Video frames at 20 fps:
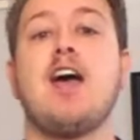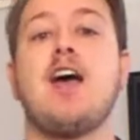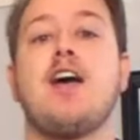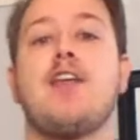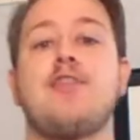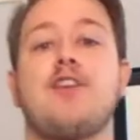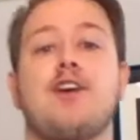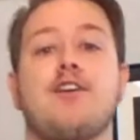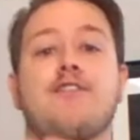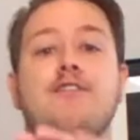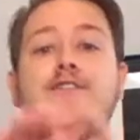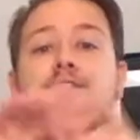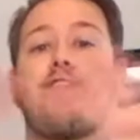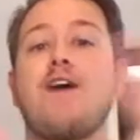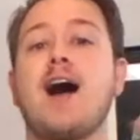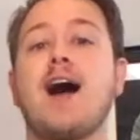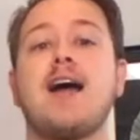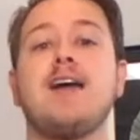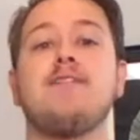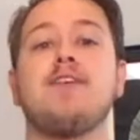their
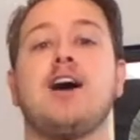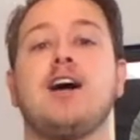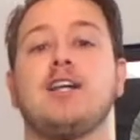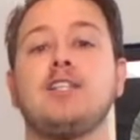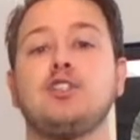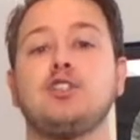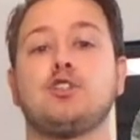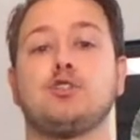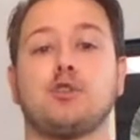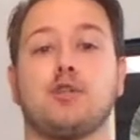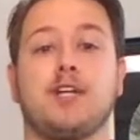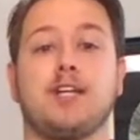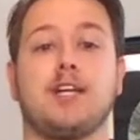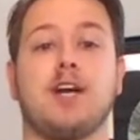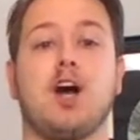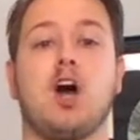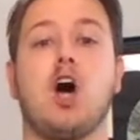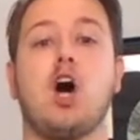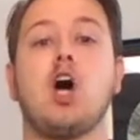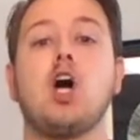500
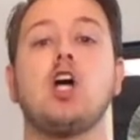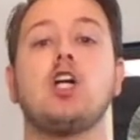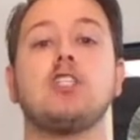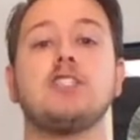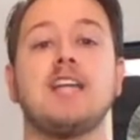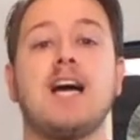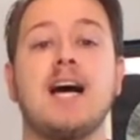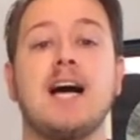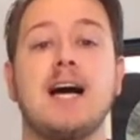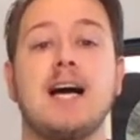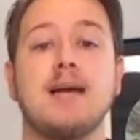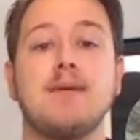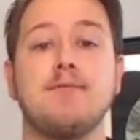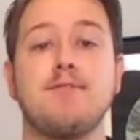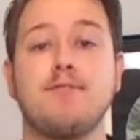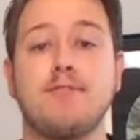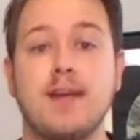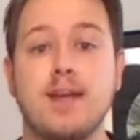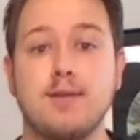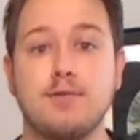all-time
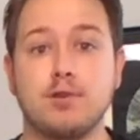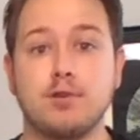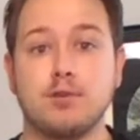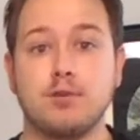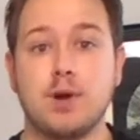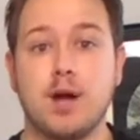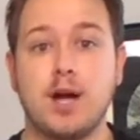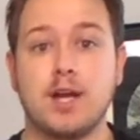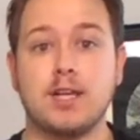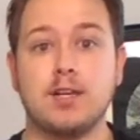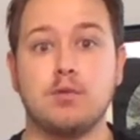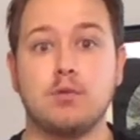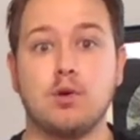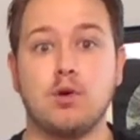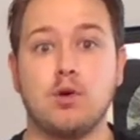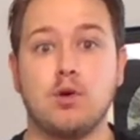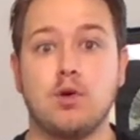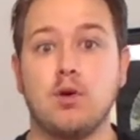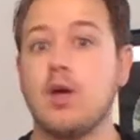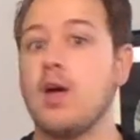favorite rock and
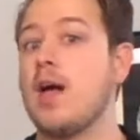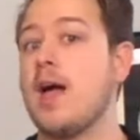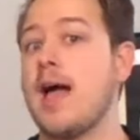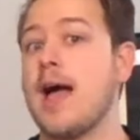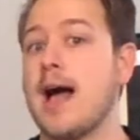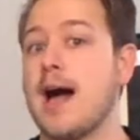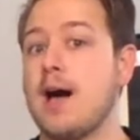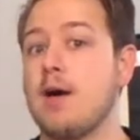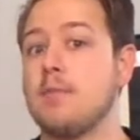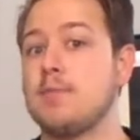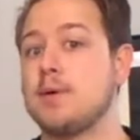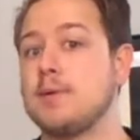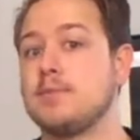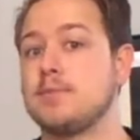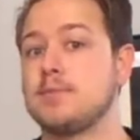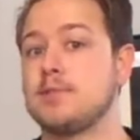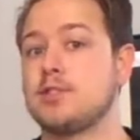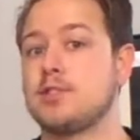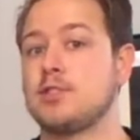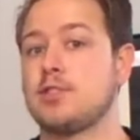roll
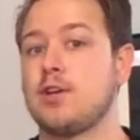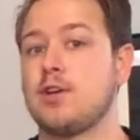albums.